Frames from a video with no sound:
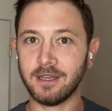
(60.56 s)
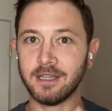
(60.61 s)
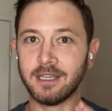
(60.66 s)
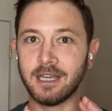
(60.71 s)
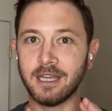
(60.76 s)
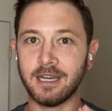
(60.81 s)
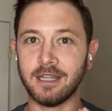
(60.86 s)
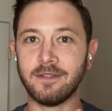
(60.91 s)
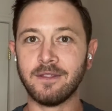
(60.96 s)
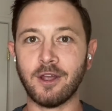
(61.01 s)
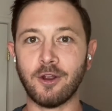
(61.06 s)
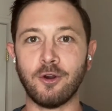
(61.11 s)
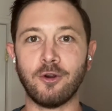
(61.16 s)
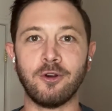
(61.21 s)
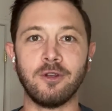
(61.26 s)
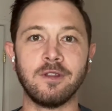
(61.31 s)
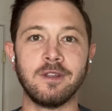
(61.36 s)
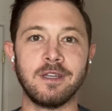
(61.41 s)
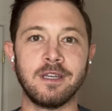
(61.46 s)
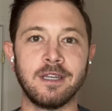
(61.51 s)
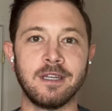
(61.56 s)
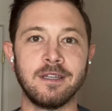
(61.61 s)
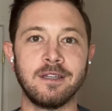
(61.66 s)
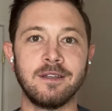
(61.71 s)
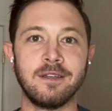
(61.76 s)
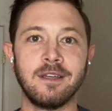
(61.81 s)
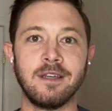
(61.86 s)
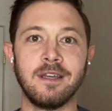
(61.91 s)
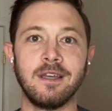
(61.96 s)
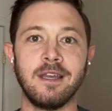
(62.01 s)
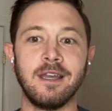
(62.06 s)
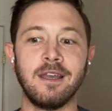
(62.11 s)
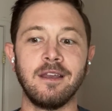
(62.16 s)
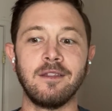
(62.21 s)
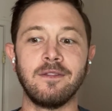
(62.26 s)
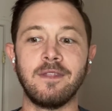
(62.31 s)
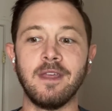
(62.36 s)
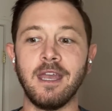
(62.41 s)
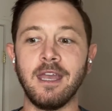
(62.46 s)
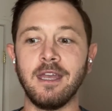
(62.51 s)
getting there early.
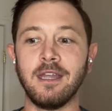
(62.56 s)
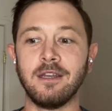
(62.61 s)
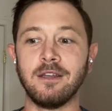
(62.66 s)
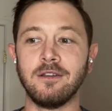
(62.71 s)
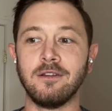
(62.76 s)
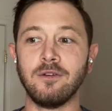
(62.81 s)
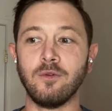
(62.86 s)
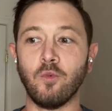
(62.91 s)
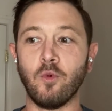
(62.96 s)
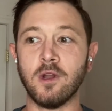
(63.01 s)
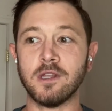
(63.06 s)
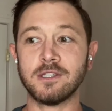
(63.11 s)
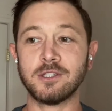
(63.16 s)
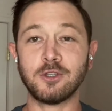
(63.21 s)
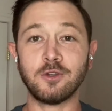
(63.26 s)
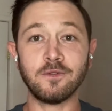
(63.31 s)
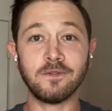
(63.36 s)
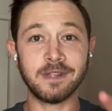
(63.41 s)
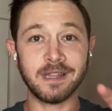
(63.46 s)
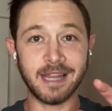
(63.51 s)
Then once you've